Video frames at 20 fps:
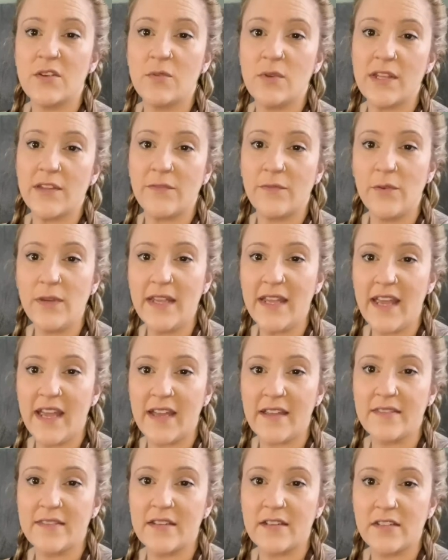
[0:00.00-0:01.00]
if we
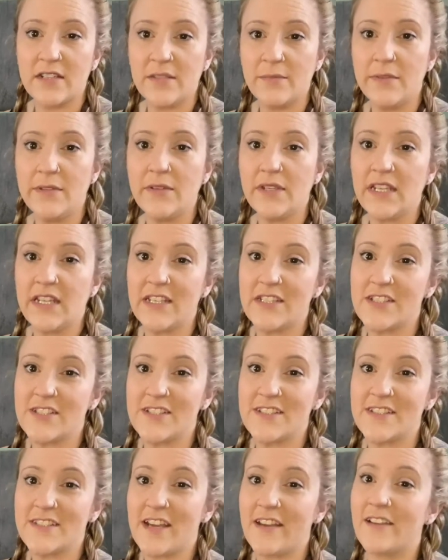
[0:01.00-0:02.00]
add their
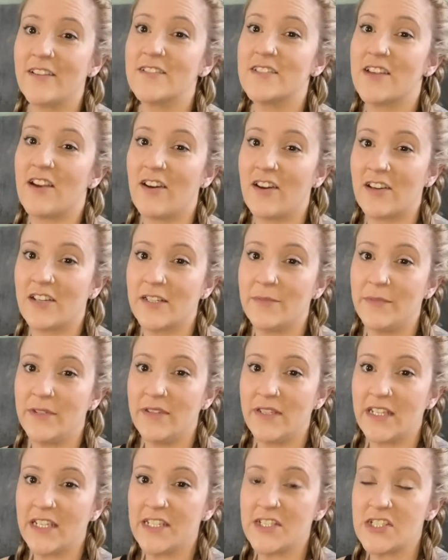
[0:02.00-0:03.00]
communication style to our
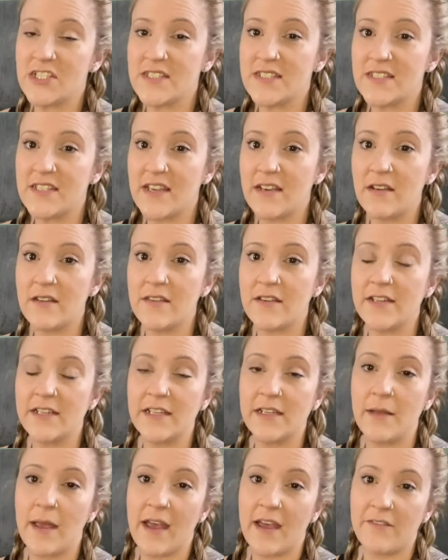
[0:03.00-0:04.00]
communication style, they're
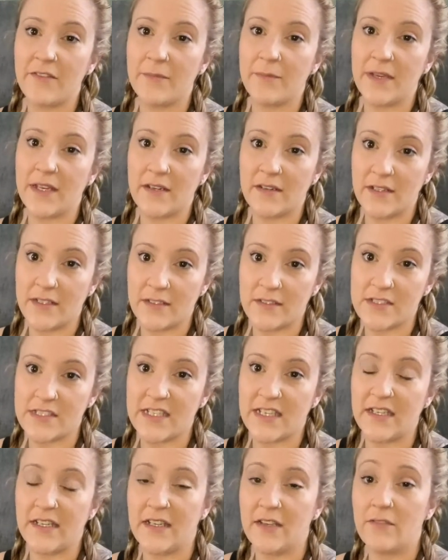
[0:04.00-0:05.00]
going to have a better
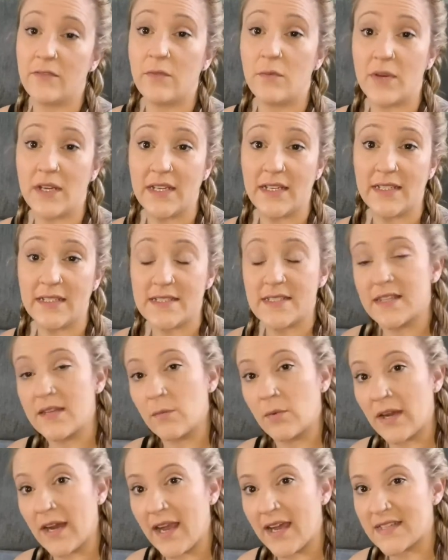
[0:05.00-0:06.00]
understanding of what it is that
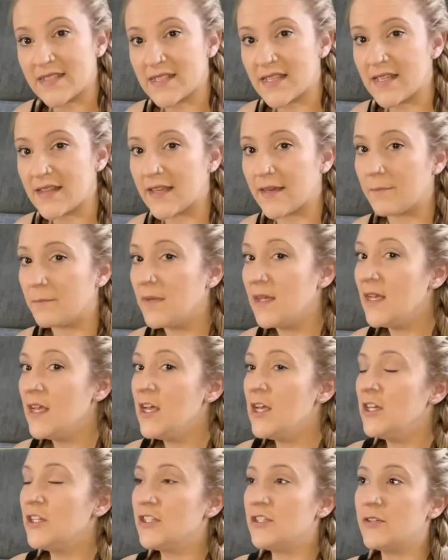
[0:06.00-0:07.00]
we're asking them.
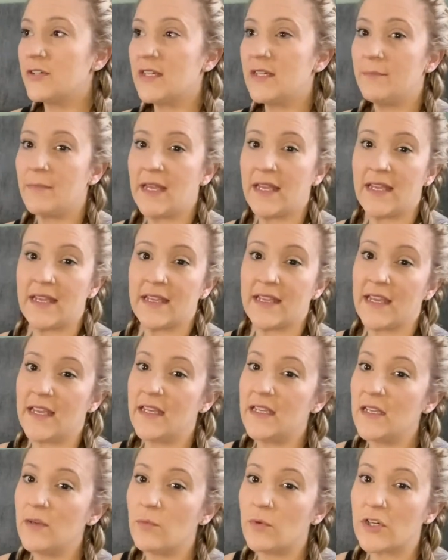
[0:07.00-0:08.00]
You can make
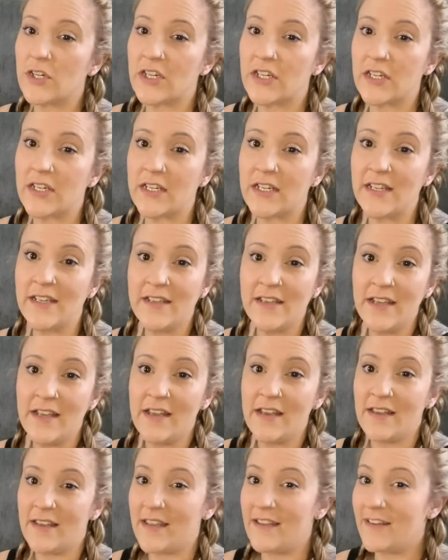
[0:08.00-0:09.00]
any word
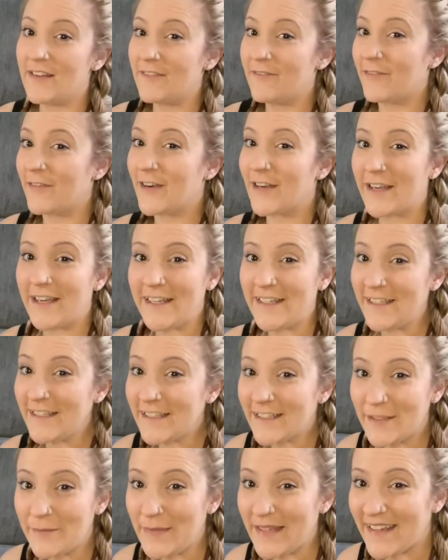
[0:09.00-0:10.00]
for any
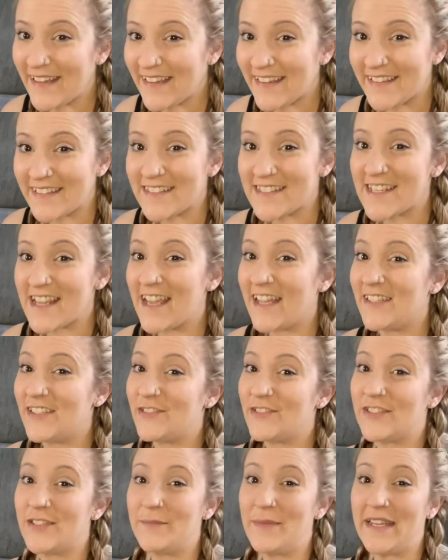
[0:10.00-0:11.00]
command, and
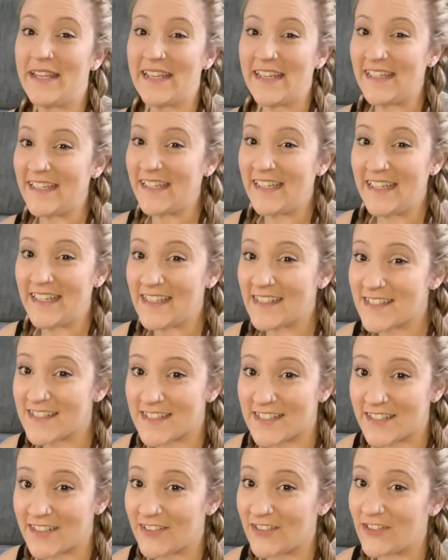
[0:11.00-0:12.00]
you can make any hand
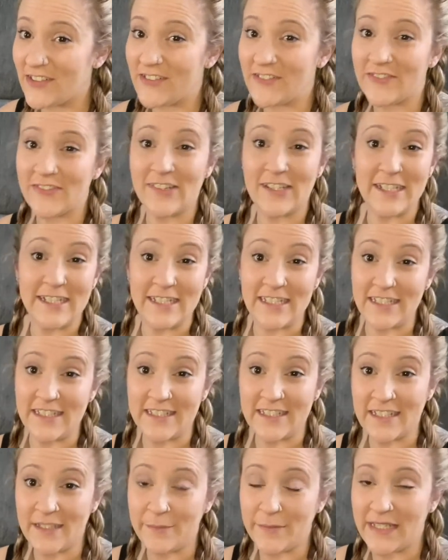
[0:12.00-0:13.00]
signal for
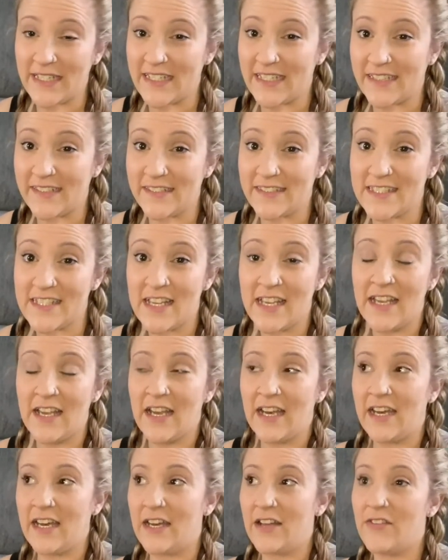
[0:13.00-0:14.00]
any command.
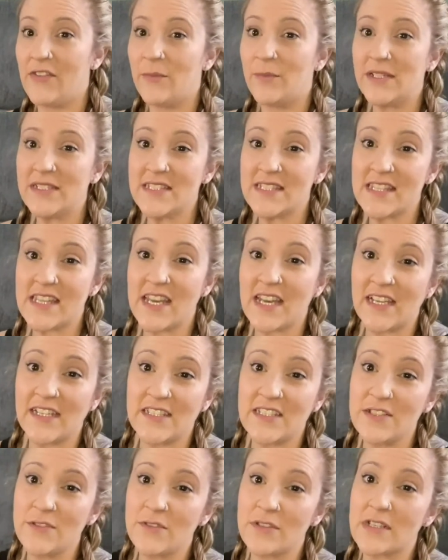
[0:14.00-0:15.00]
The ones that I
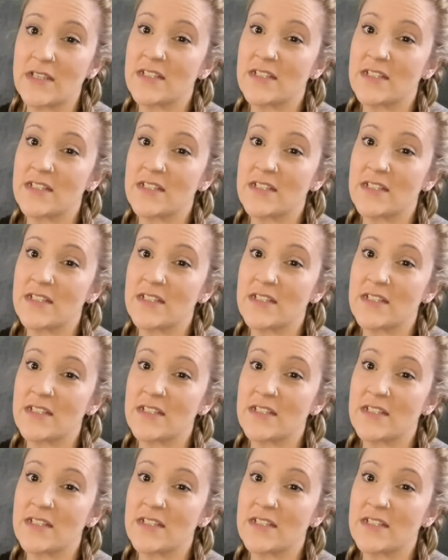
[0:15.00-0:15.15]
do are,